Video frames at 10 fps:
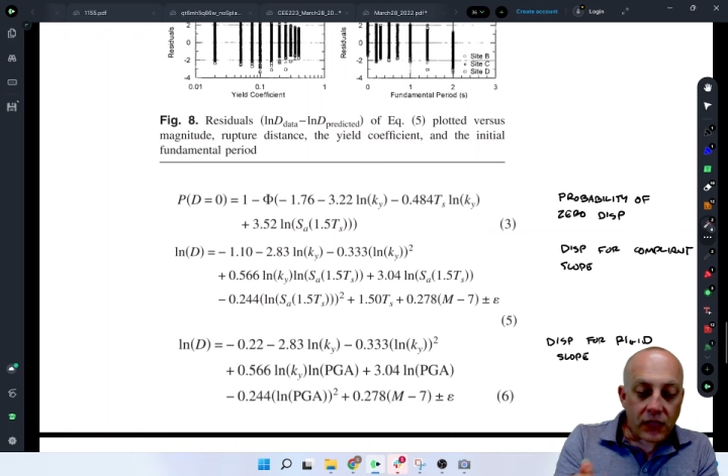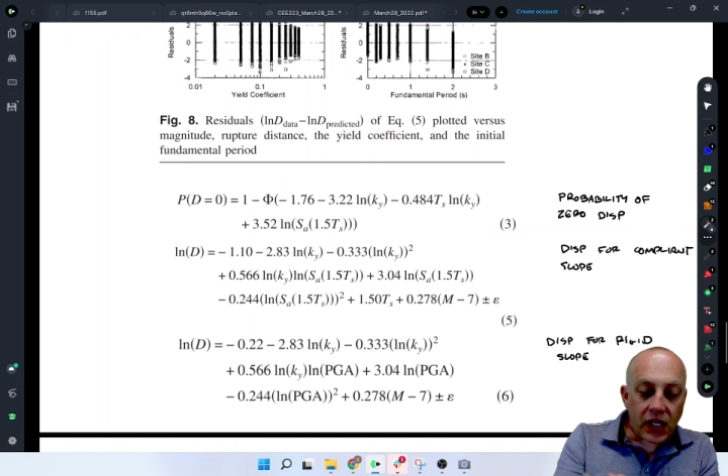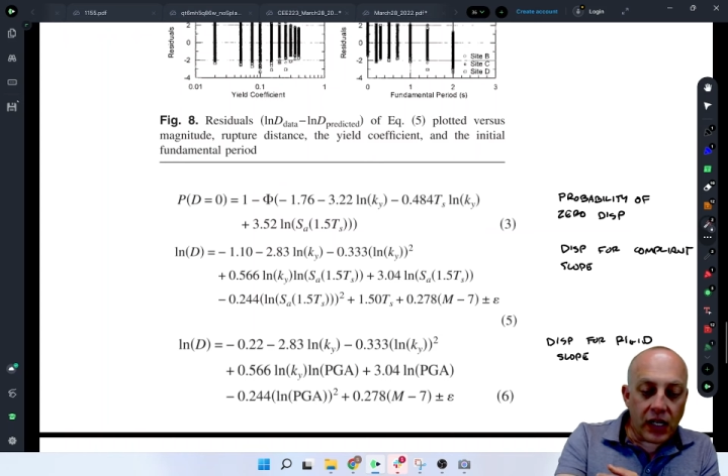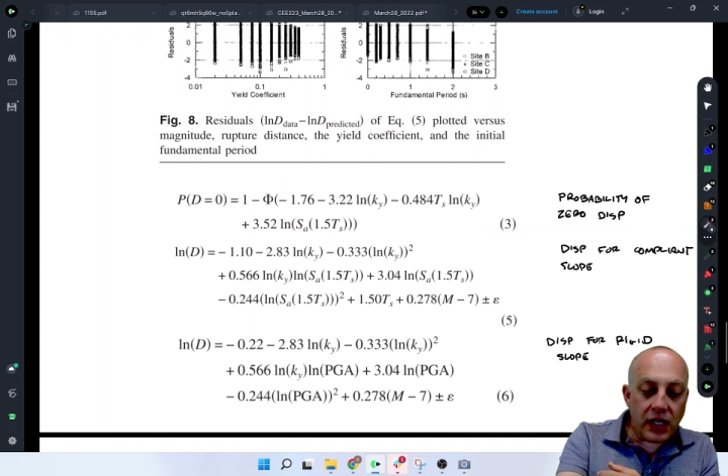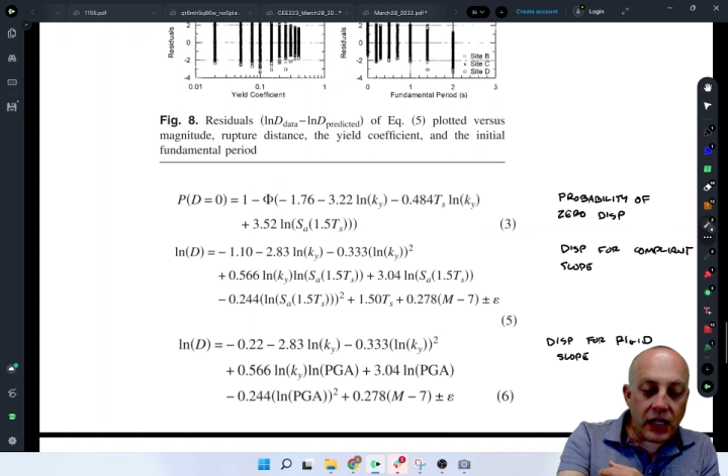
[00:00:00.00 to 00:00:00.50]

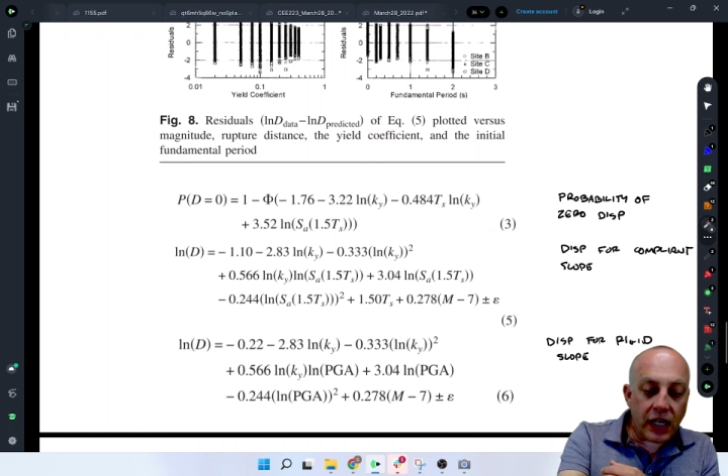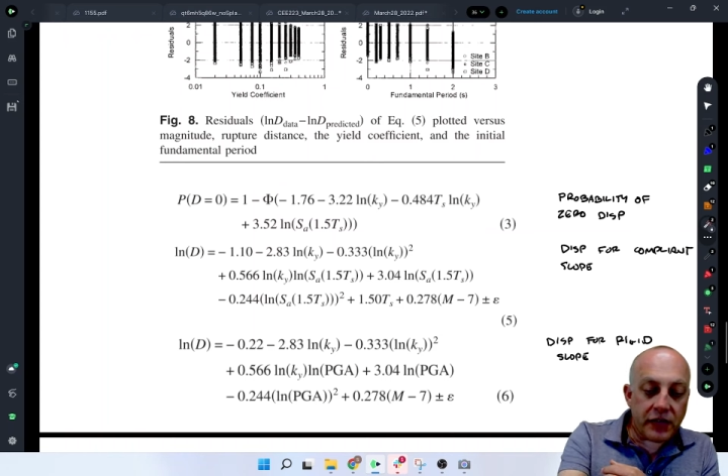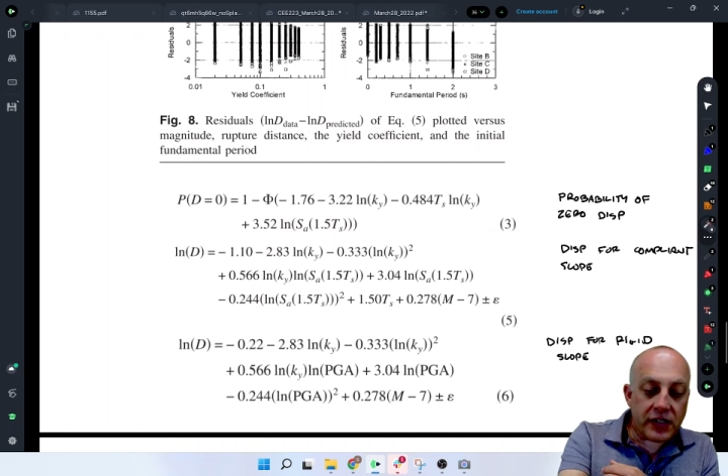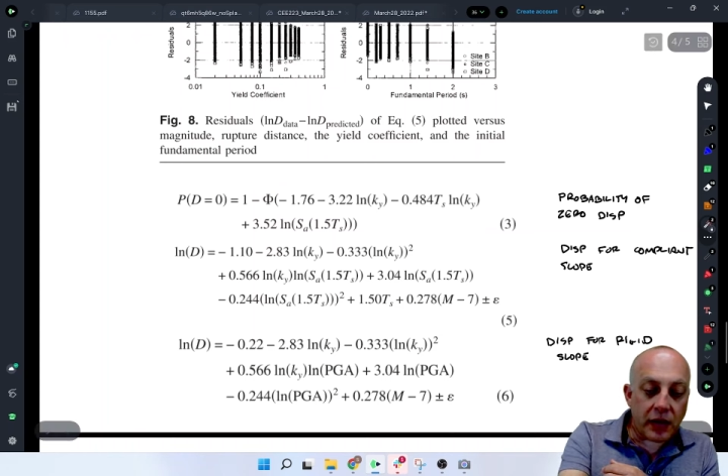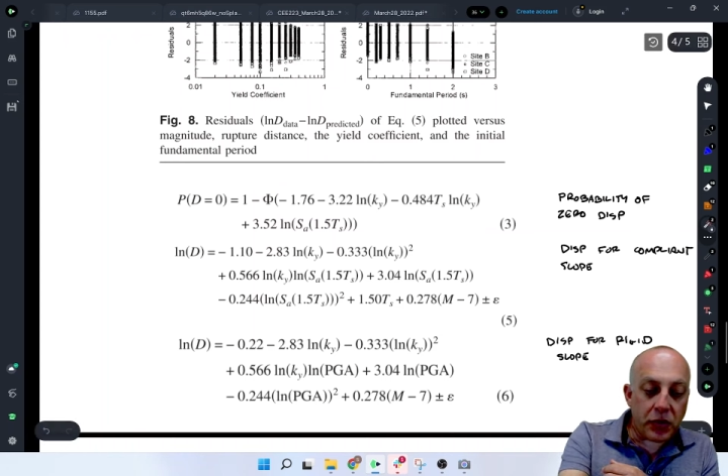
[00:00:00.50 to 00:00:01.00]
And then they have a
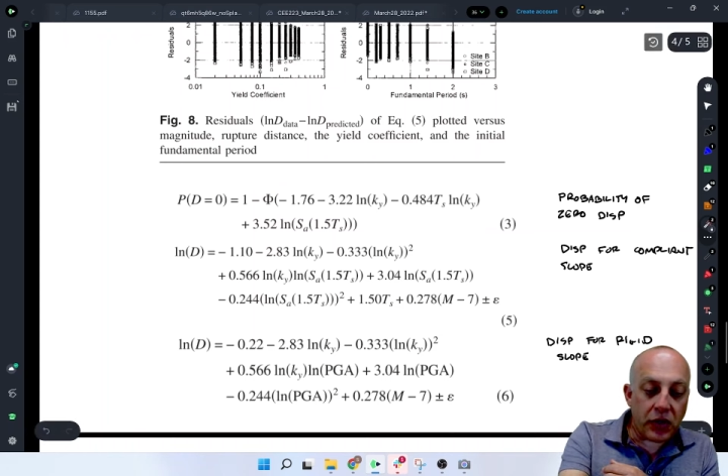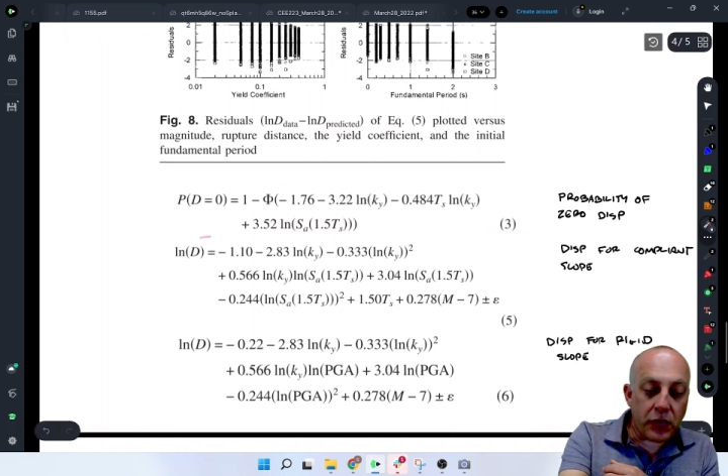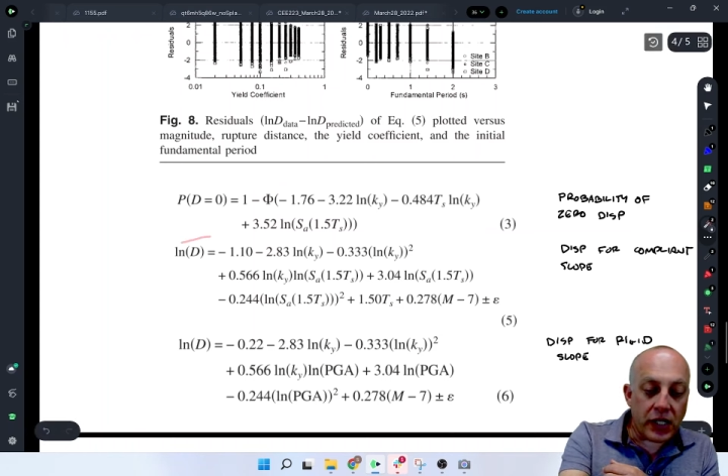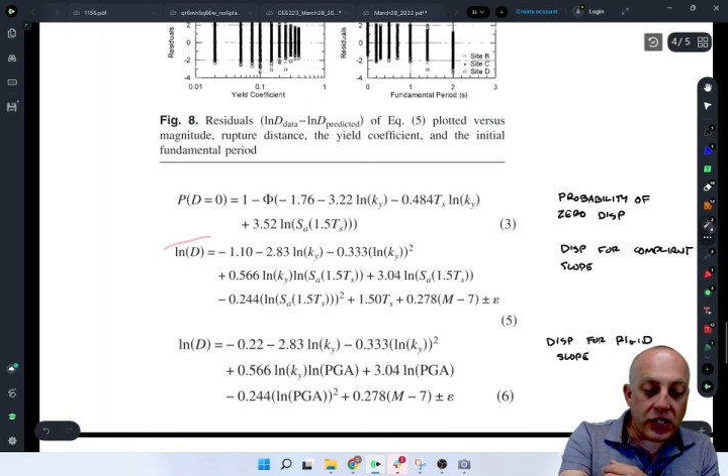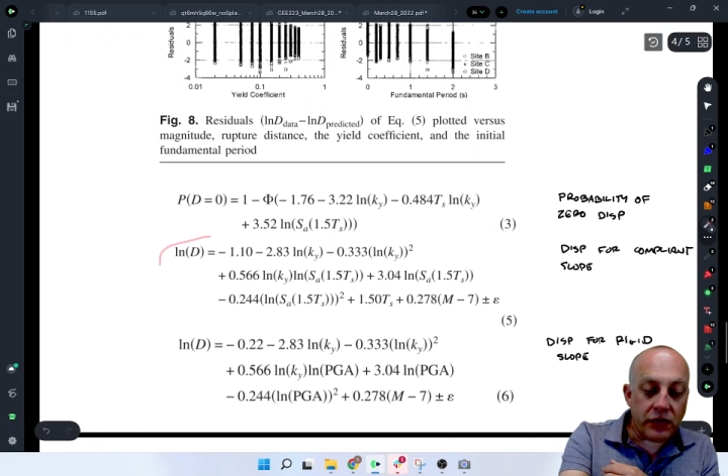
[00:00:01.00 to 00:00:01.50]
separate
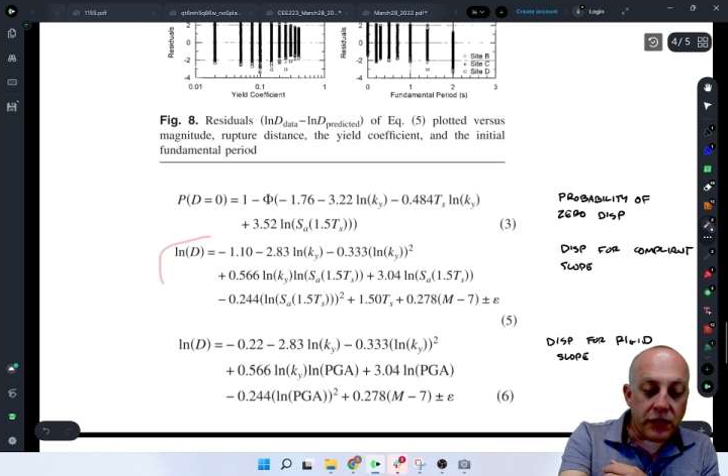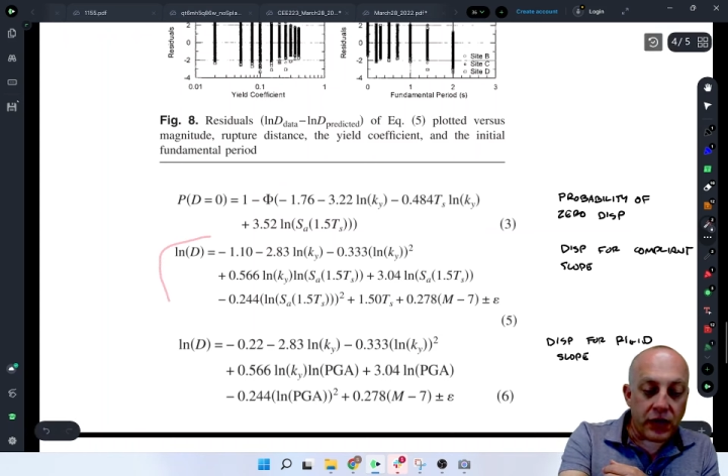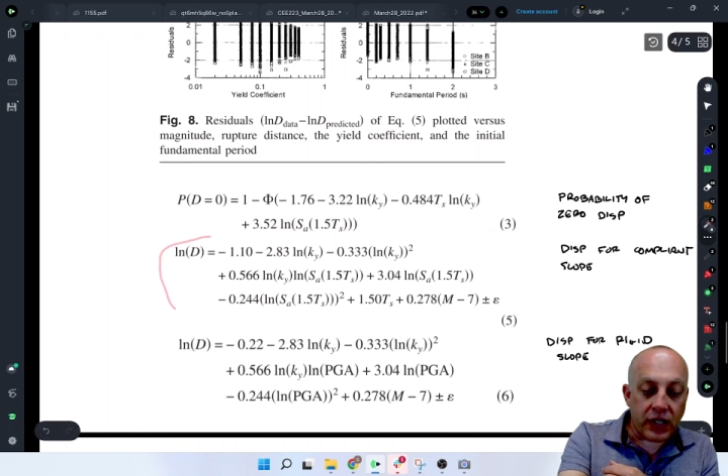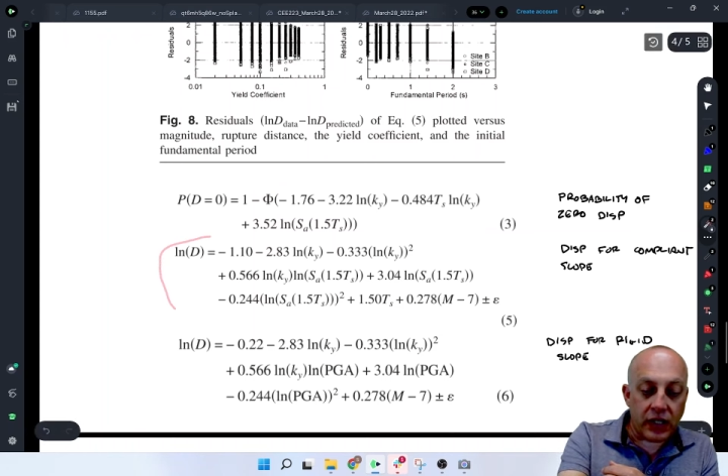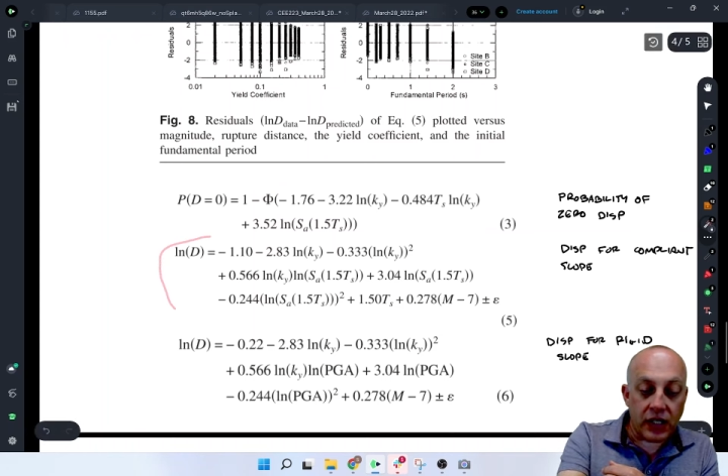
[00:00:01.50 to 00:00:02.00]
equation for the
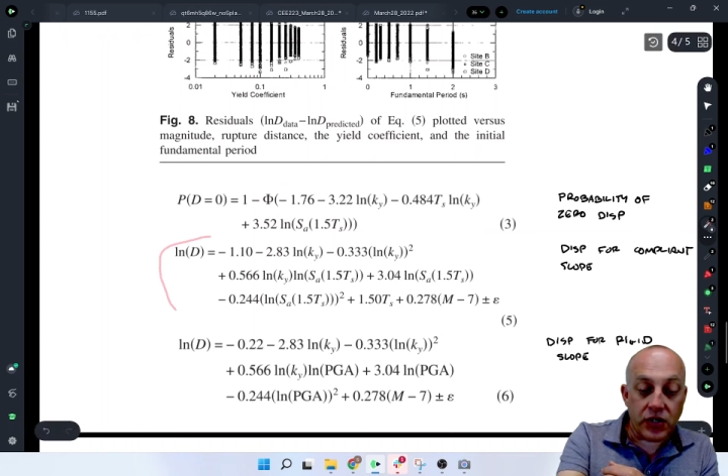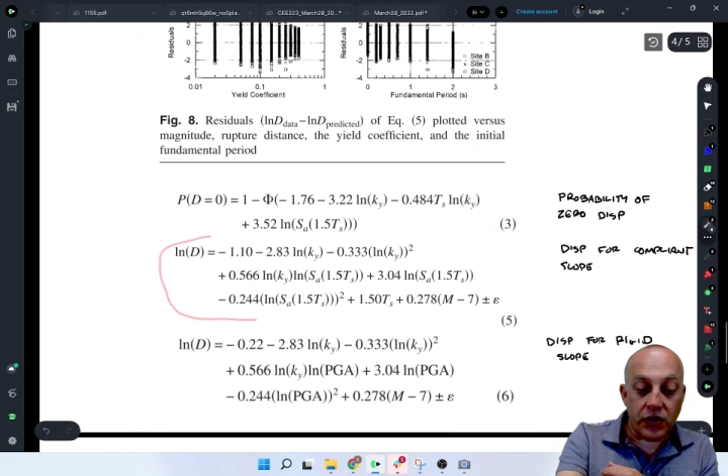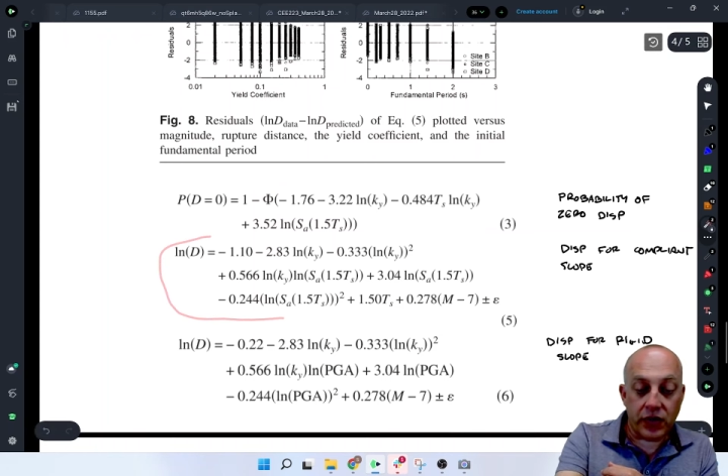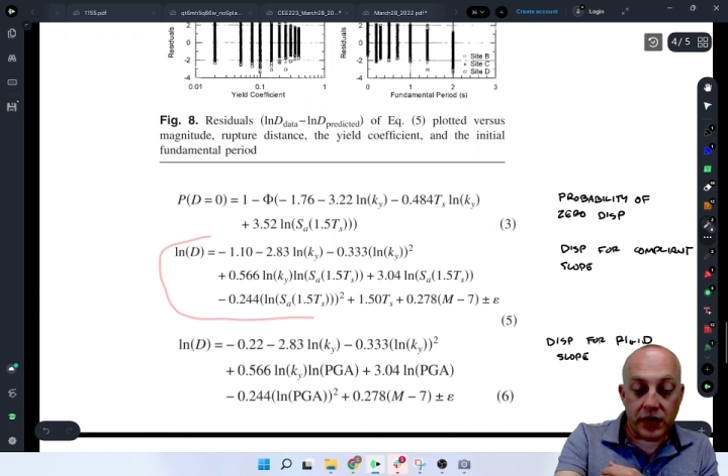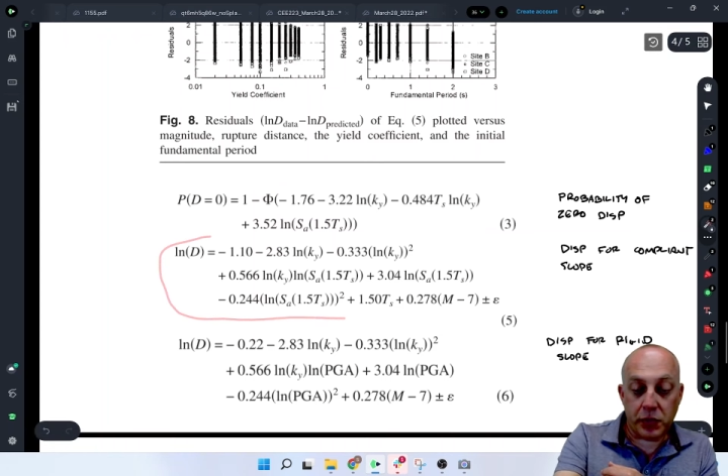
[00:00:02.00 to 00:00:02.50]
conditional
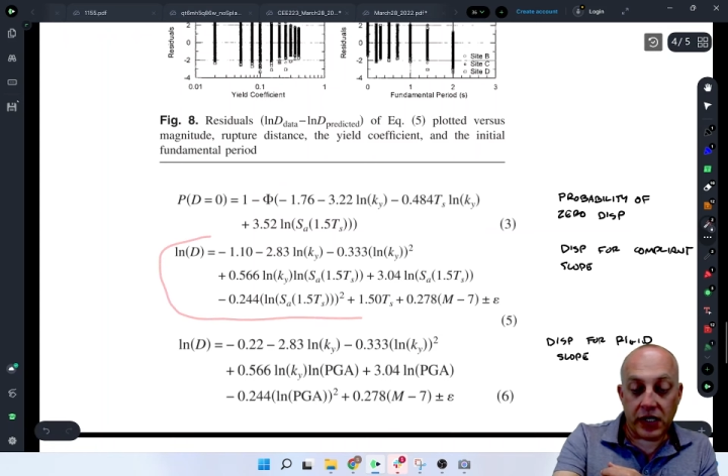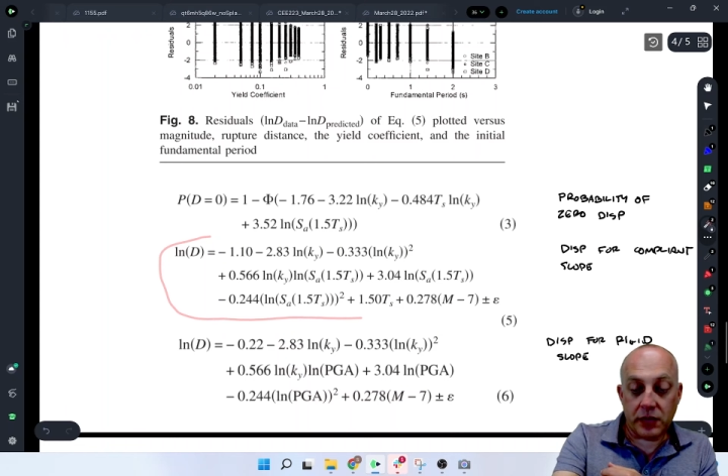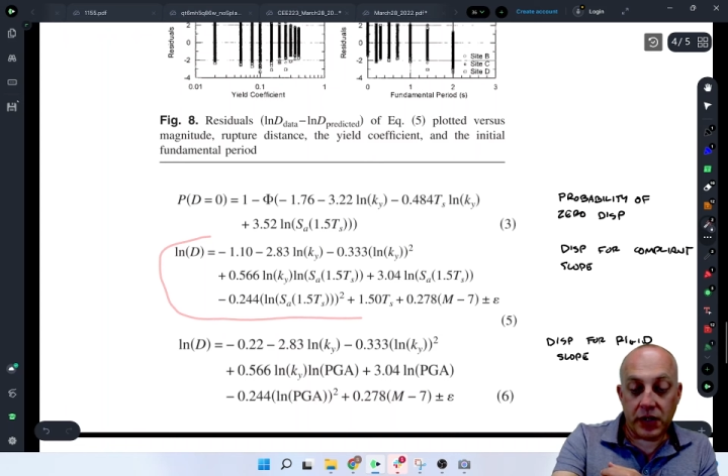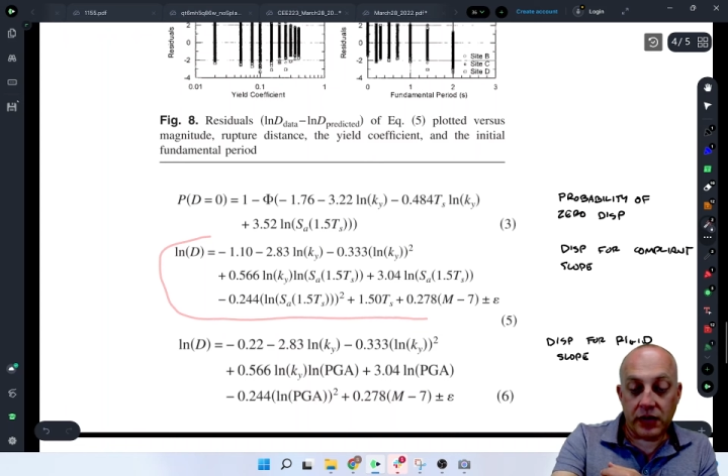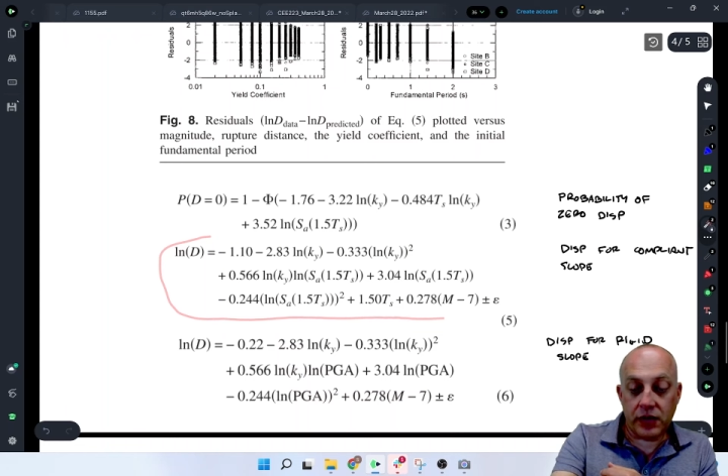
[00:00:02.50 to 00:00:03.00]
displacement.